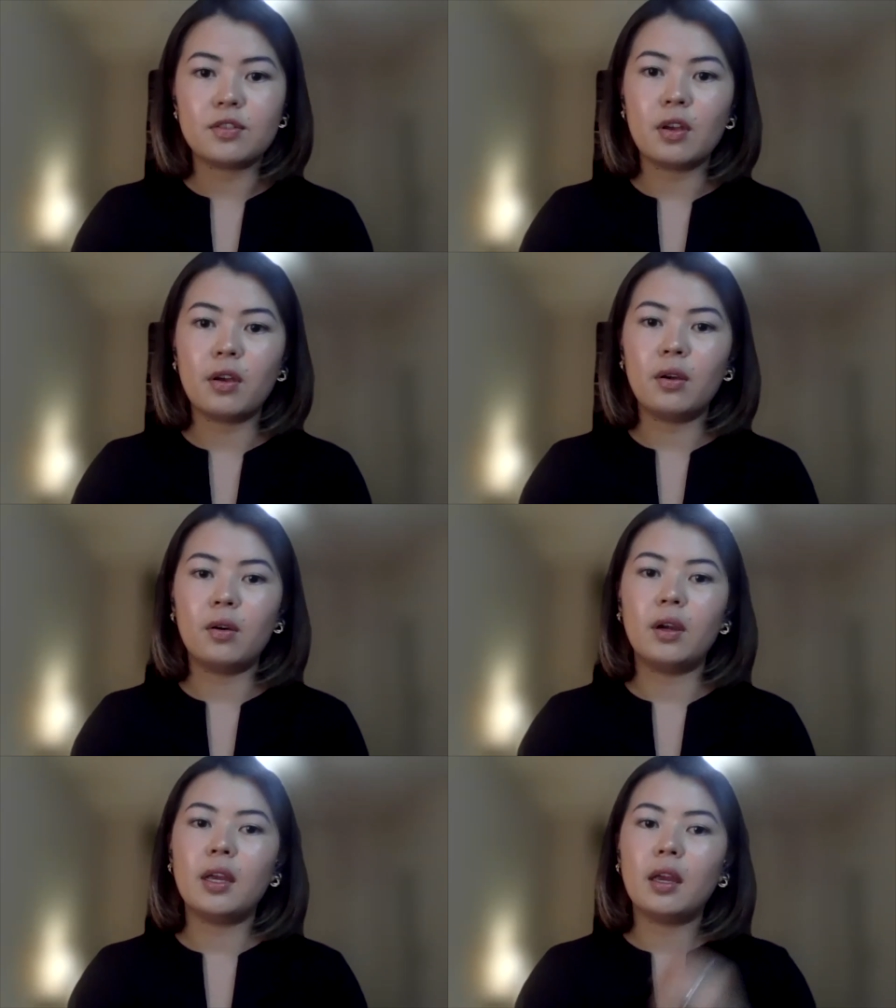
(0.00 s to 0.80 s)

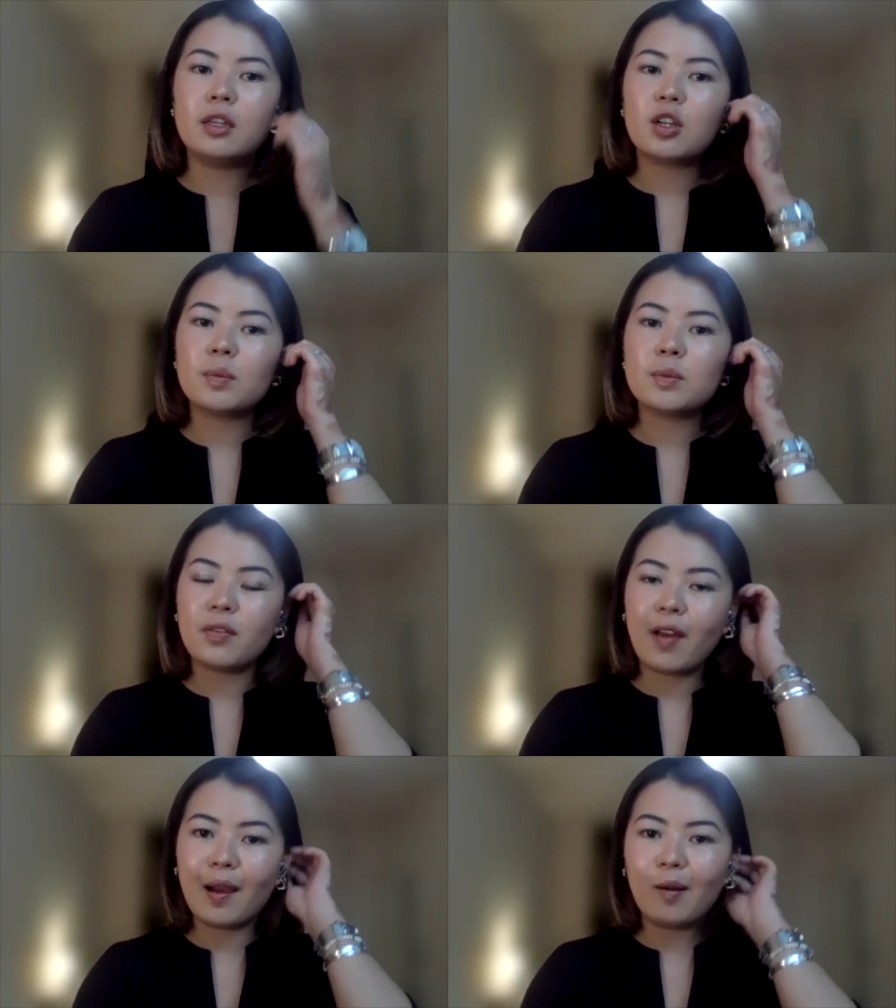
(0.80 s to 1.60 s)
So in terms of
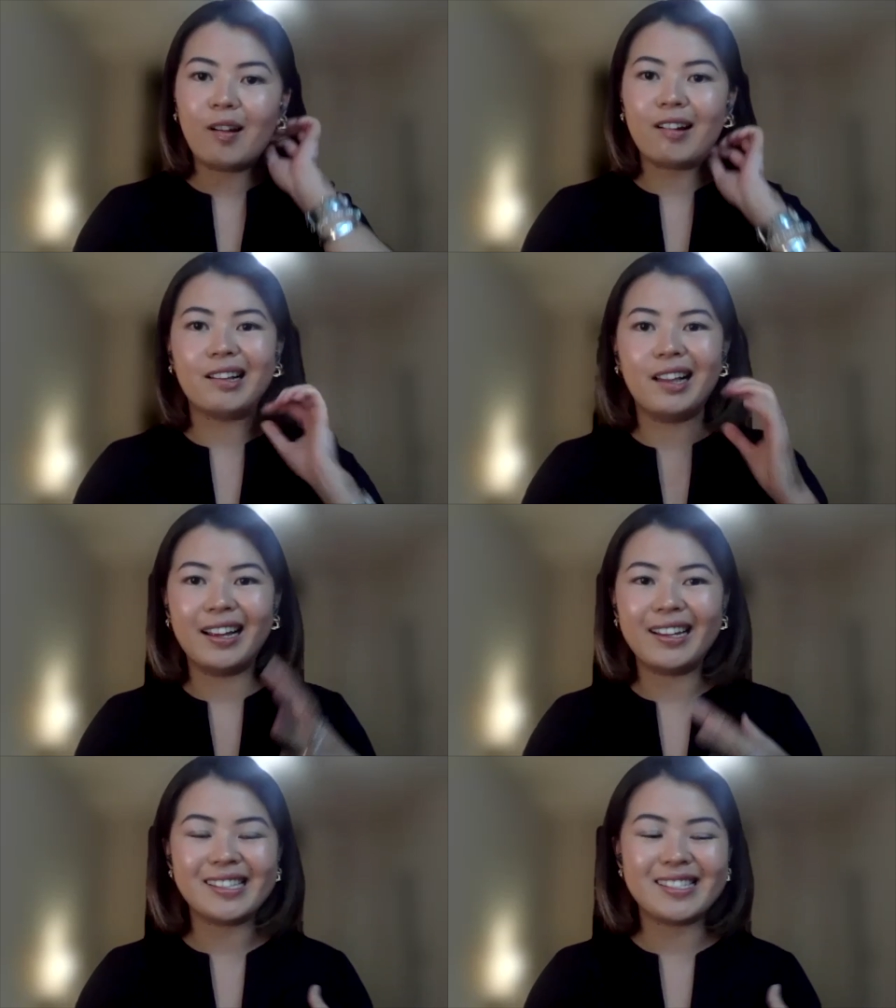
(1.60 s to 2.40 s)
how our
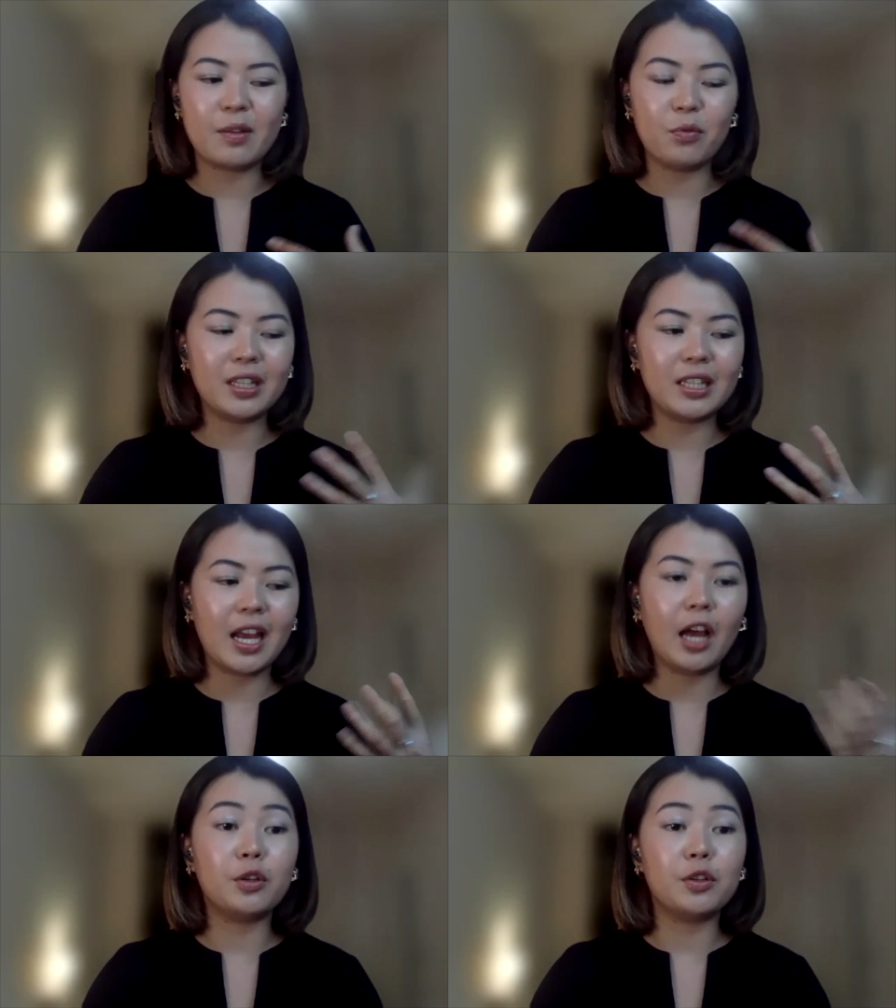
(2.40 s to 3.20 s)
clients really
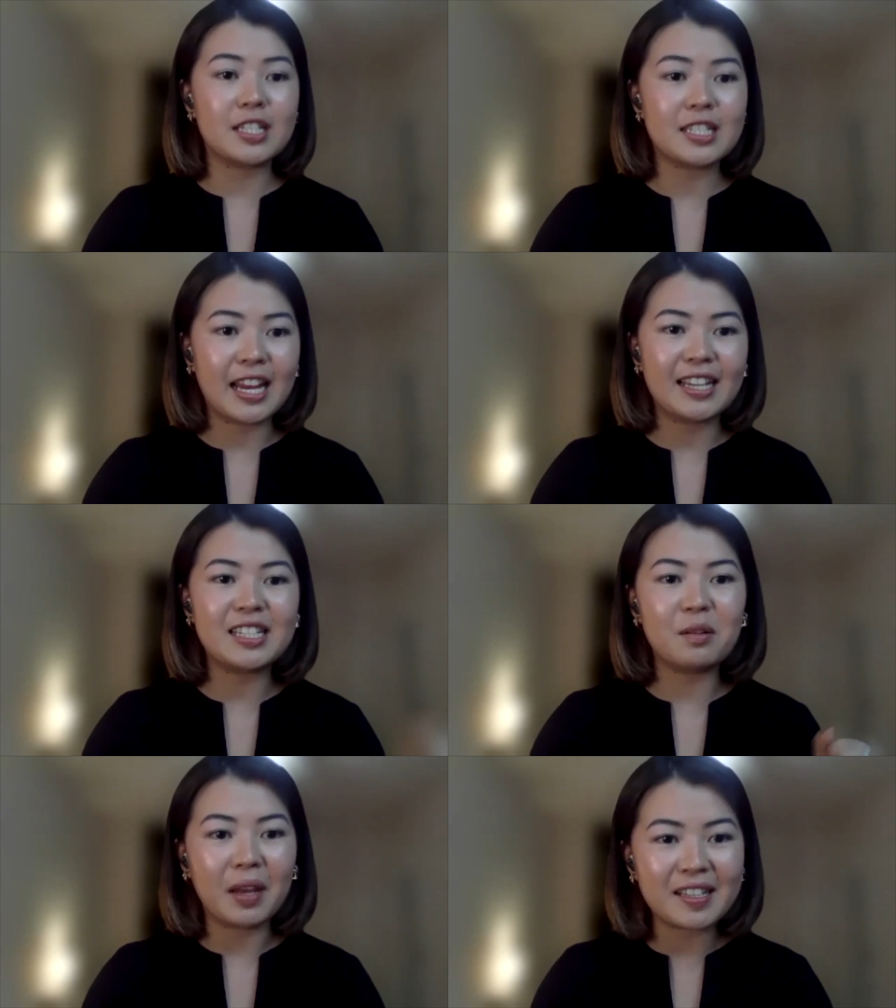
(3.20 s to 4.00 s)
understand
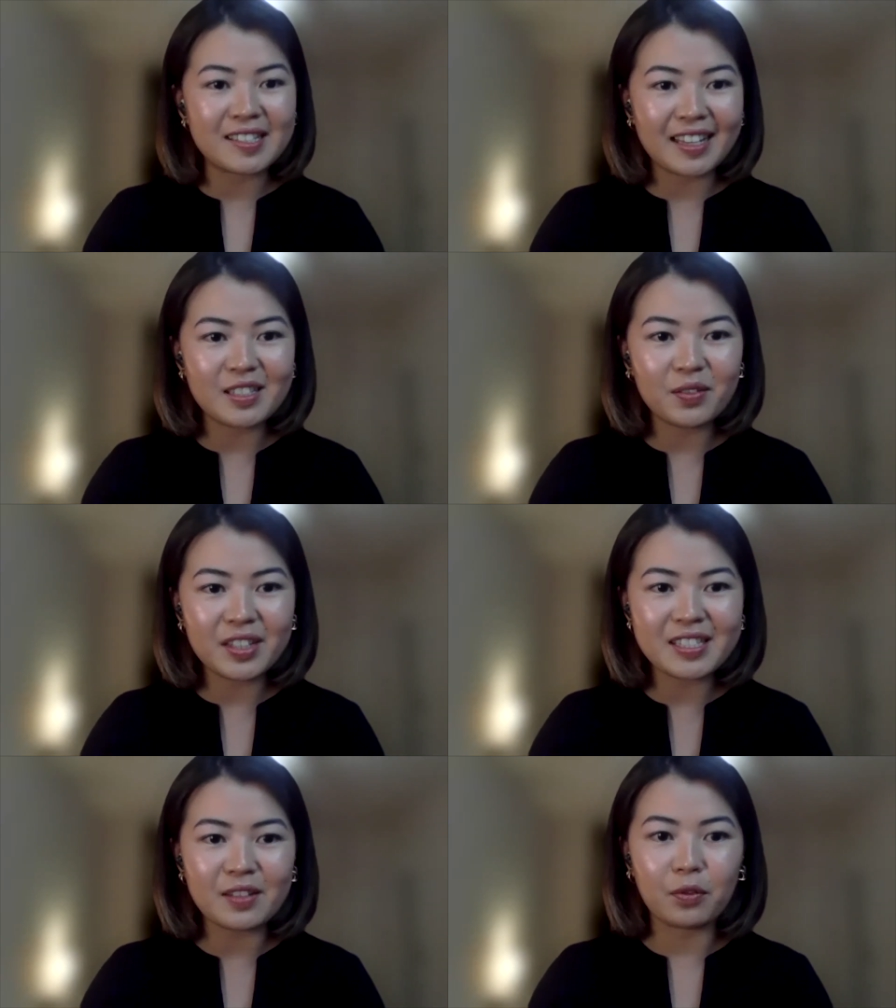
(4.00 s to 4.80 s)
and make sense of
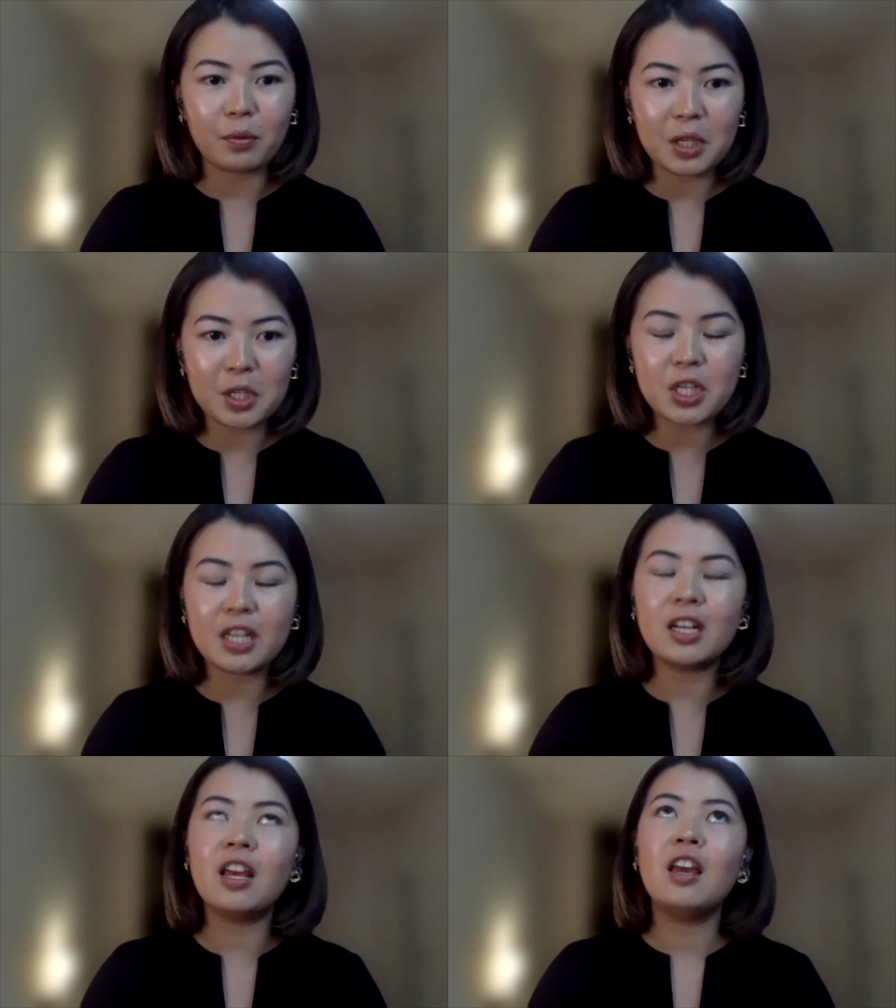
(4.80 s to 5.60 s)
this information,